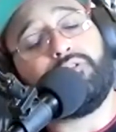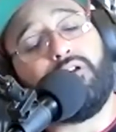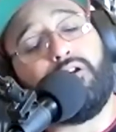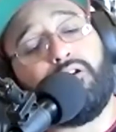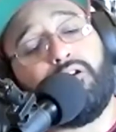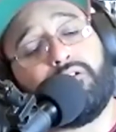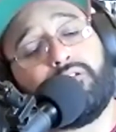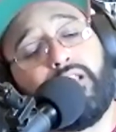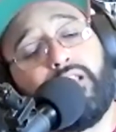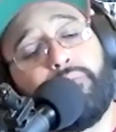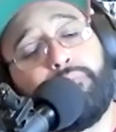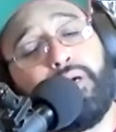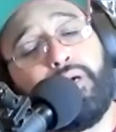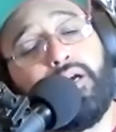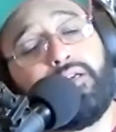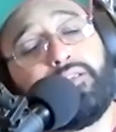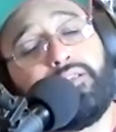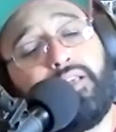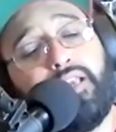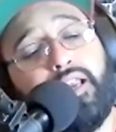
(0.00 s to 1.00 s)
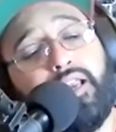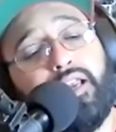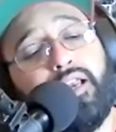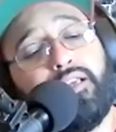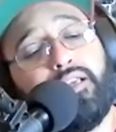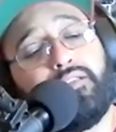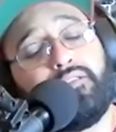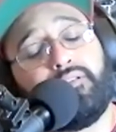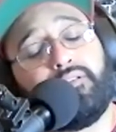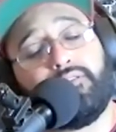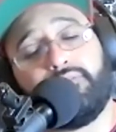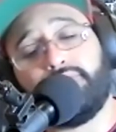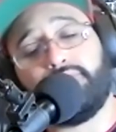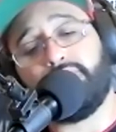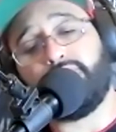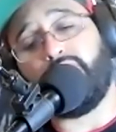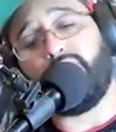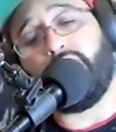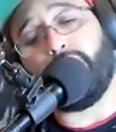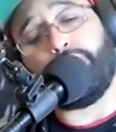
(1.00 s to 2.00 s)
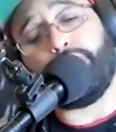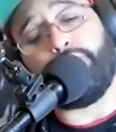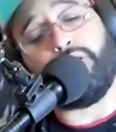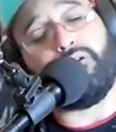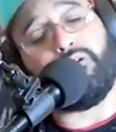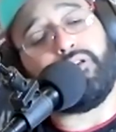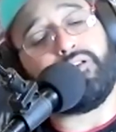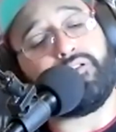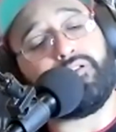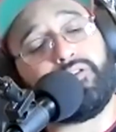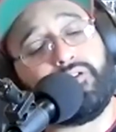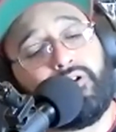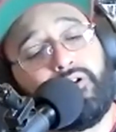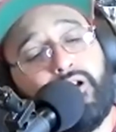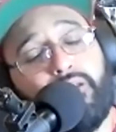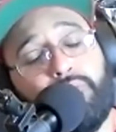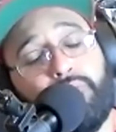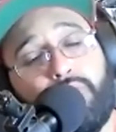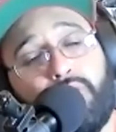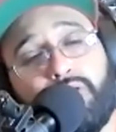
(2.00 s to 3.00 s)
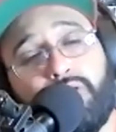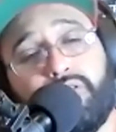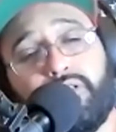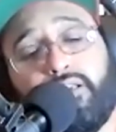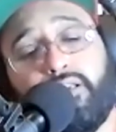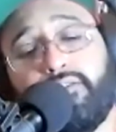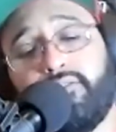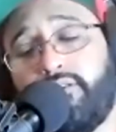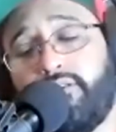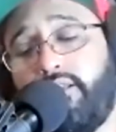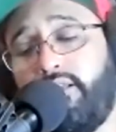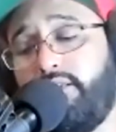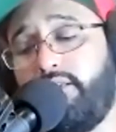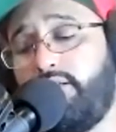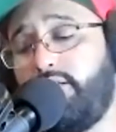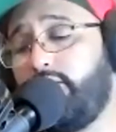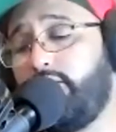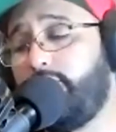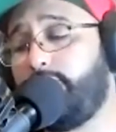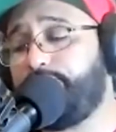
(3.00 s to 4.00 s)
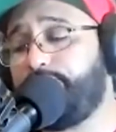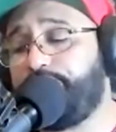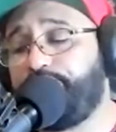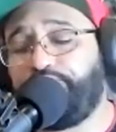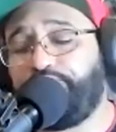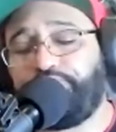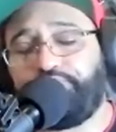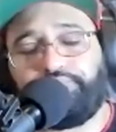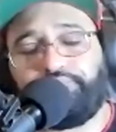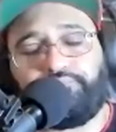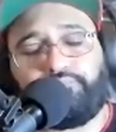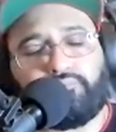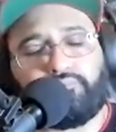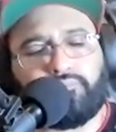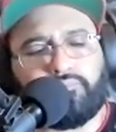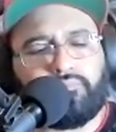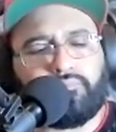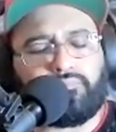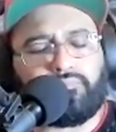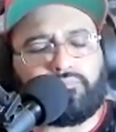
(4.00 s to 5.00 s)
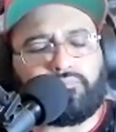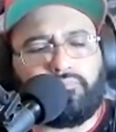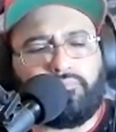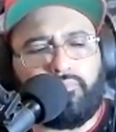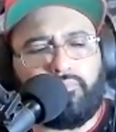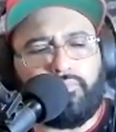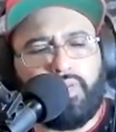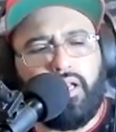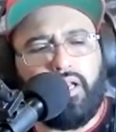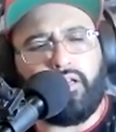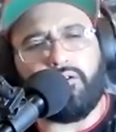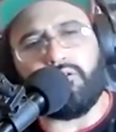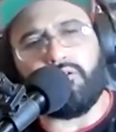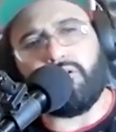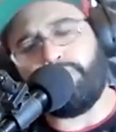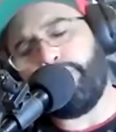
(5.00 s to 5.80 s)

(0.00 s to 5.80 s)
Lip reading: Rsay Podcast. Follow me on Instagram, Rsay Senior, and go to